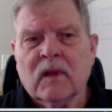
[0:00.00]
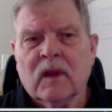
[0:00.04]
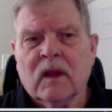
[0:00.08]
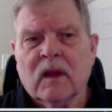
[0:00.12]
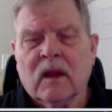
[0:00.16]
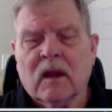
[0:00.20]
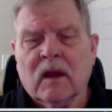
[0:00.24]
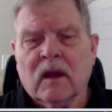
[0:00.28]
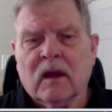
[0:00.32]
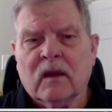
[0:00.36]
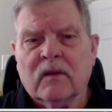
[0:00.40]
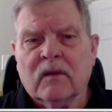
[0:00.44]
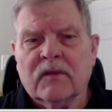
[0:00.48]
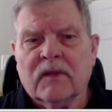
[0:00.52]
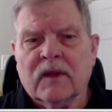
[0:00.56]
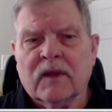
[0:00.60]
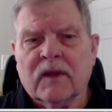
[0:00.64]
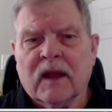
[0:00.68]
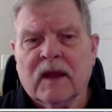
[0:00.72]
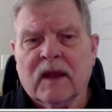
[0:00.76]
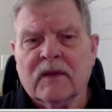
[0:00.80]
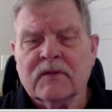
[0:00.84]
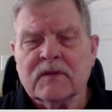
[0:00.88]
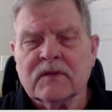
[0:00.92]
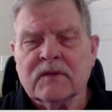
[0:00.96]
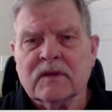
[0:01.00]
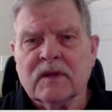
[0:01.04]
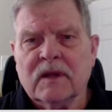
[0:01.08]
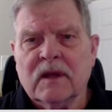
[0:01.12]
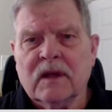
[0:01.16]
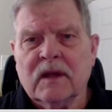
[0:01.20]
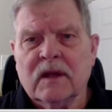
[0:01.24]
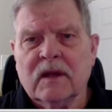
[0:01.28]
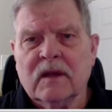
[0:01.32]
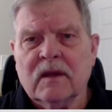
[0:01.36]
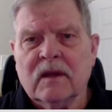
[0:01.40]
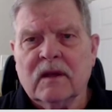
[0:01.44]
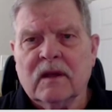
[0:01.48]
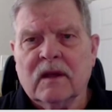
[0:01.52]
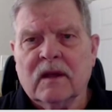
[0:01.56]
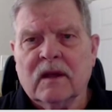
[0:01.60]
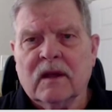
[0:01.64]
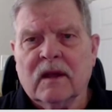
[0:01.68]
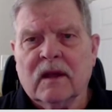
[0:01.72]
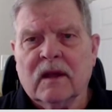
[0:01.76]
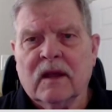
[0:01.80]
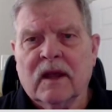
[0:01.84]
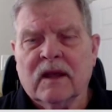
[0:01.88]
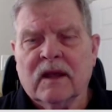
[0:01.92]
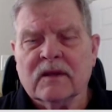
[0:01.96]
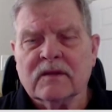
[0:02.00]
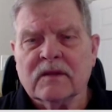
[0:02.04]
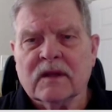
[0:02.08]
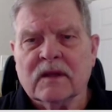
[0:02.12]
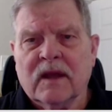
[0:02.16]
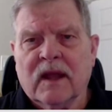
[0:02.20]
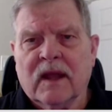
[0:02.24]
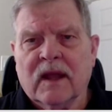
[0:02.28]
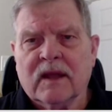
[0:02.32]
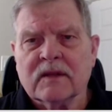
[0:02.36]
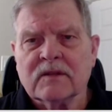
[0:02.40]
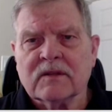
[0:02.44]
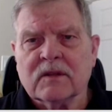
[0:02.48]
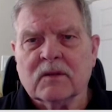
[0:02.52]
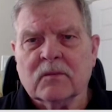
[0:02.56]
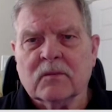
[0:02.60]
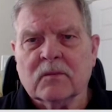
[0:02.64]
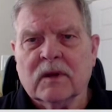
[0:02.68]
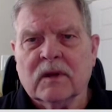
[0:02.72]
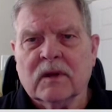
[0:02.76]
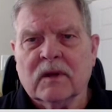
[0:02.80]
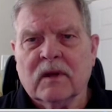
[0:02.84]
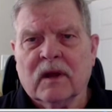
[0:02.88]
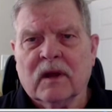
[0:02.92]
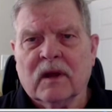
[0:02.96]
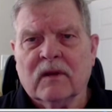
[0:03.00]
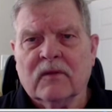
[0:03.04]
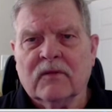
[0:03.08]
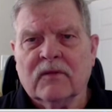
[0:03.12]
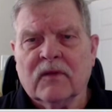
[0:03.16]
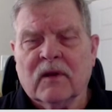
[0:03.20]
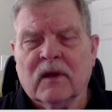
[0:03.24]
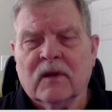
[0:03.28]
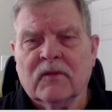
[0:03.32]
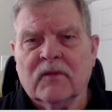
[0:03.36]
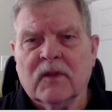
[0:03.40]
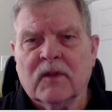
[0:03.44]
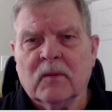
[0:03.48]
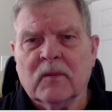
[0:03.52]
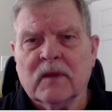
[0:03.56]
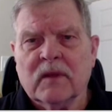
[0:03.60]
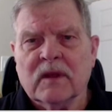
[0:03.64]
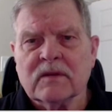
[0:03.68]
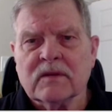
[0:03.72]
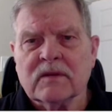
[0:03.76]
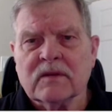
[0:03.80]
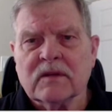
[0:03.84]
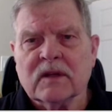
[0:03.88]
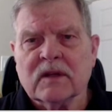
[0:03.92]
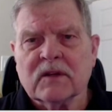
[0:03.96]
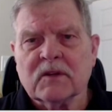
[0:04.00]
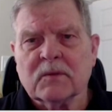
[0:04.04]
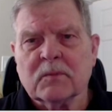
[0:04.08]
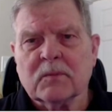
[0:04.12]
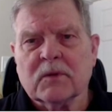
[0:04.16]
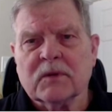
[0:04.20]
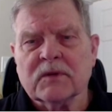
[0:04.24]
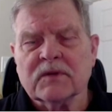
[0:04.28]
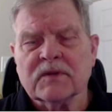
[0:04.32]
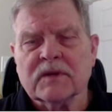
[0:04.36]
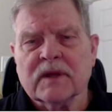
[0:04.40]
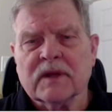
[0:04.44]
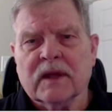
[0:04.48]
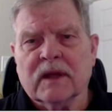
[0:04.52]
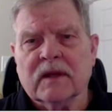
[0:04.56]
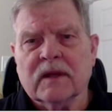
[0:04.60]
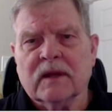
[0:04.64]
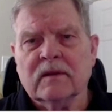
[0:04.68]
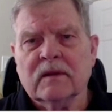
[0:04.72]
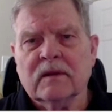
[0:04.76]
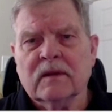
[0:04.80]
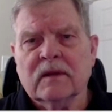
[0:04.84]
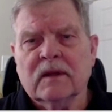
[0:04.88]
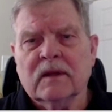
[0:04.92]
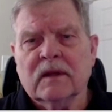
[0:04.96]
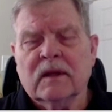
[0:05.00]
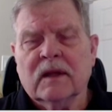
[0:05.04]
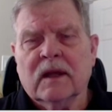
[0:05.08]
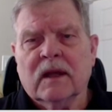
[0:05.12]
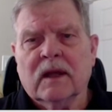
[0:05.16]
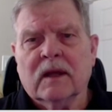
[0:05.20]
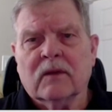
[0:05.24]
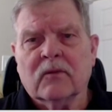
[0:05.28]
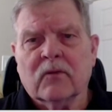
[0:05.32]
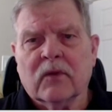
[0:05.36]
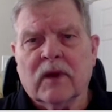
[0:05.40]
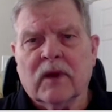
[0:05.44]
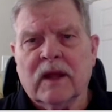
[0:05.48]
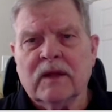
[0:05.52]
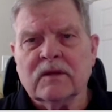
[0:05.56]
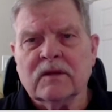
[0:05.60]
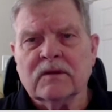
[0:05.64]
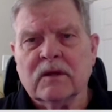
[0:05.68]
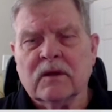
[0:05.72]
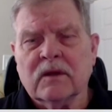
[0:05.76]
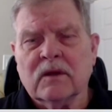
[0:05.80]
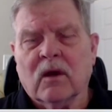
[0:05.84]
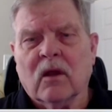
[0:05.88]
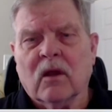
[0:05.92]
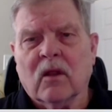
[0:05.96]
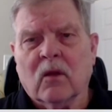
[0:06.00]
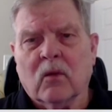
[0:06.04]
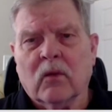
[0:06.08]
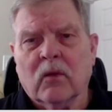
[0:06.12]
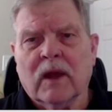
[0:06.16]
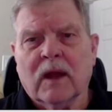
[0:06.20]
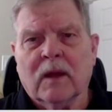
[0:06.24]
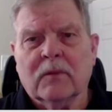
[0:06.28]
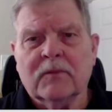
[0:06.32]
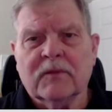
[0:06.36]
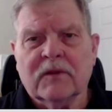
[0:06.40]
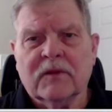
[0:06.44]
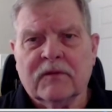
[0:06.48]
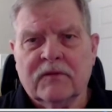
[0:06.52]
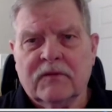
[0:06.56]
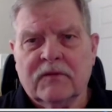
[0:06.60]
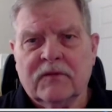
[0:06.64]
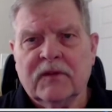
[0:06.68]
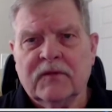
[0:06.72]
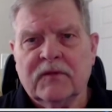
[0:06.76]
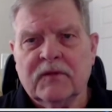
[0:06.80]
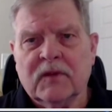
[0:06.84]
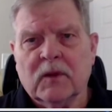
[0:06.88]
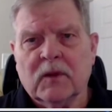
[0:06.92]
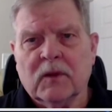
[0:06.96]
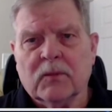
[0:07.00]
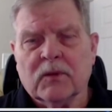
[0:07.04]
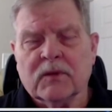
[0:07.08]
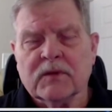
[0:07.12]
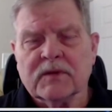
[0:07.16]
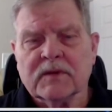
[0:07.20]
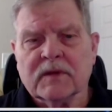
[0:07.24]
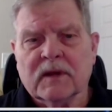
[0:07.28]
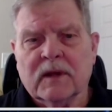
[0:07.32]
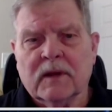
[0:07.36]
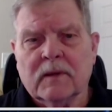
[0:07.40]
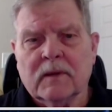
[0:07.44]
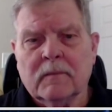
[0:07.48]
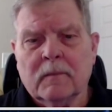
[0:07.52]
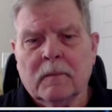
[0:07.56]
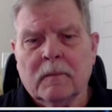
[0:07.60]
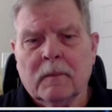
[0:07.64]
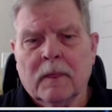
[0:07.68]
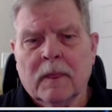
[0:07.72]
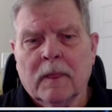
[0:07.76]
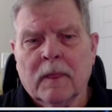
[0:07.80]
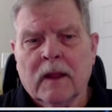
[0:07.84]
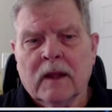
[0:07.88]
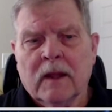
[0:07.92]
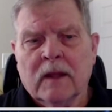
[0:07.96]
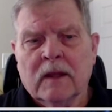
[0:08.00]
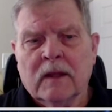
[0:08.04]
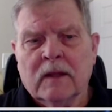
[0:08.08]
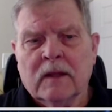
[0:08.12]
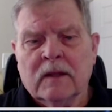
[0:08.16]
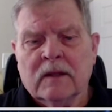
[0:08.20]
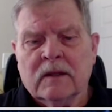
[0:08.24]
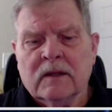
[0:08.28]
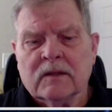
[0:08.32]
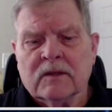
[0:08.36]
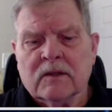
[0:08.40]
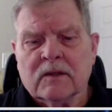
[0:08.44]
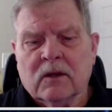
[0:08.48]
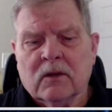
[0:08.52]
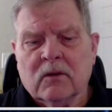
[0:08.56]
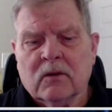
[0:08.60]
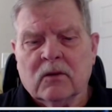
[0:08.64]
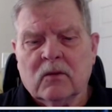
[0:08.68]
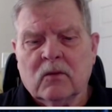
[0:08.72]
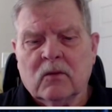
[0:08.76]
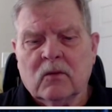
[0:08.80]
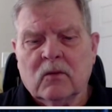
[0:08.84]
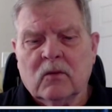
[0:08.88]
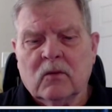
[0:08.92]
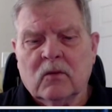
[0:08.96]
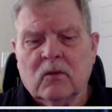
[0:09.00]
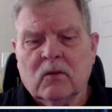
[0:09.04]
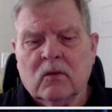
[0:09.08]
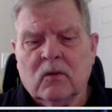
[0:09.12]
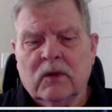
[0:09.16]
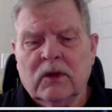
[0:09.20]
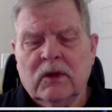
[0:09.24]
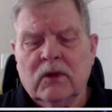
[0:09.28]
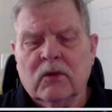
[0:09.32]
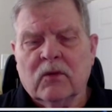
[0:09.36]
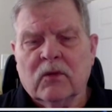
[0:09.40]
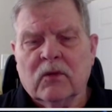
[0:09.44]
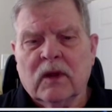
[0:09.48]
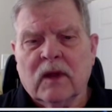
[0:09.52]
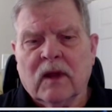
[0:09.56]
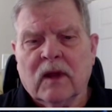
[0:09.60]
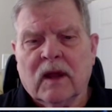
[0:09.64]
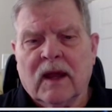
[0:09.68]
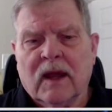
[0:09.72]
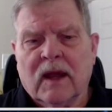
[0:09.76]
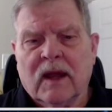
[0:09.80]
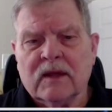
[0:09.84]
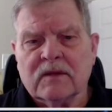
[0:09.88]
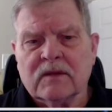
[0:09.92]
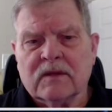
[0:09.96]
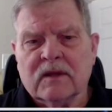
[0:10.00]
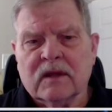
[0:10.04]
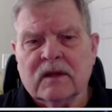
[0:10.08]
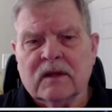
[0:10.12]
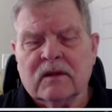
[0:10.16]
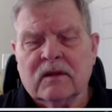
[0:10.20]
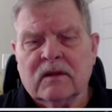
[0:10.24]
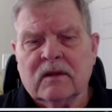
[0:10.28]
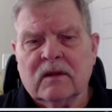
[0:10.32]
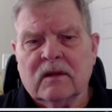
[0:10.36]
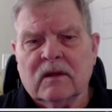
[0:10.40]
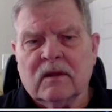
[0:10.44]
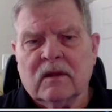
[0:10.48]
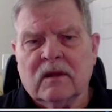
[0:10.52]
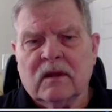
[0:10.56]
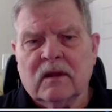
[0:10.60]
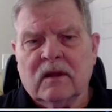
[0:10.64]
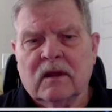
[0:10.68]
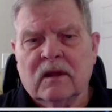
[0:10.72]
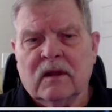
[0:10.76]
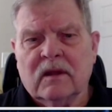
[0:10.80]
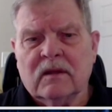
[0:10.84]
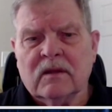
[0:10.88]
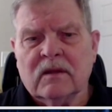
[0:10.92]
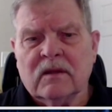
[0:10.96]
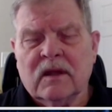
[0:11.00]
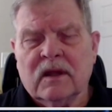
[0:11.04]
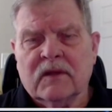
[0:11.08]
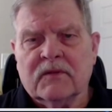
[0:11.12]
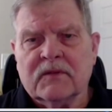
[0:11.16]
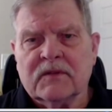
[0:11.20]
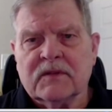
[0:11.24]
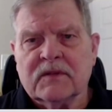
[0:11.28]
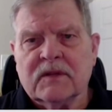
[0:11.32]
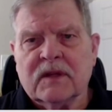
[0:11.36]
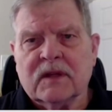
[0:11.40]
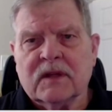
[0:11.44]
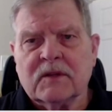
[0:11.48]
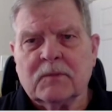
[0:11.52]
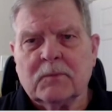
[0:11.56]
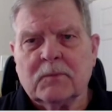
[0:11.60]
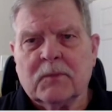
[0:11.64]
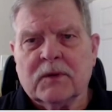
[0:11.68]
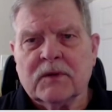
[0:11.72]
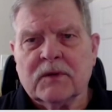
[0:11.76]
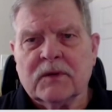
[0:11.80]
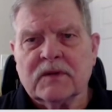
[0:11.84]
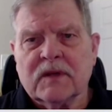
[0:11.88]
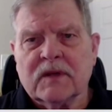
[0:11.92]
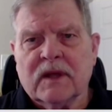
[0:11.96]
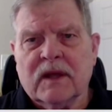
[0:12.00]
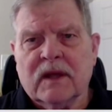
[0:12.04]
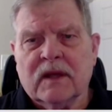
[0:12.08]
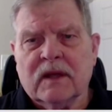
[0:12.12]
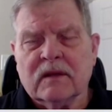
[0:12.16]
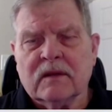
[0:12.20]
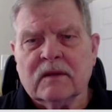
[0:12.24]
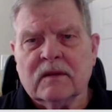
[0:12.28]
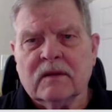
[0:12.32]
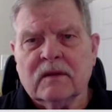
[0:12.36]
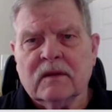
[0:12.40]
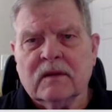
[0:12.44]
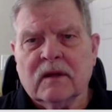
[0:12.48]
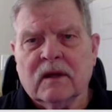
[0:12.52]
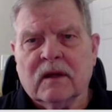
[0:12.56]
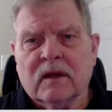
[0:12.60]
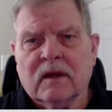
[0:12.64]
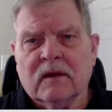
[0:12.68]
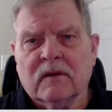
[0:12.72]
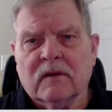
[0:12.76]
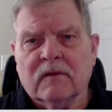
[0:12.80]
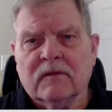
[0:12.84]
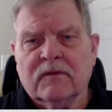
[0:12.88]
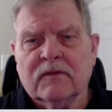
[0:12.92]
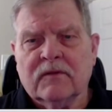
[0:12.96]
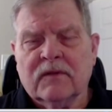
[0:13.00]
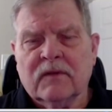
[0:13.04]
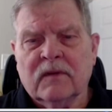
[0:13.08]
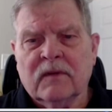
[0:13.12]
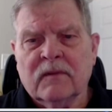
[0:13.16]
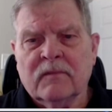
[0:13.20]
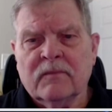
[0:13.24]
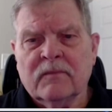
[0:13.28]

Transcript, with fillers: uh, that I've seen uh, as an estimate of, of them is 6% and ranging all the way up to 50%. So when you realize that if 6% of,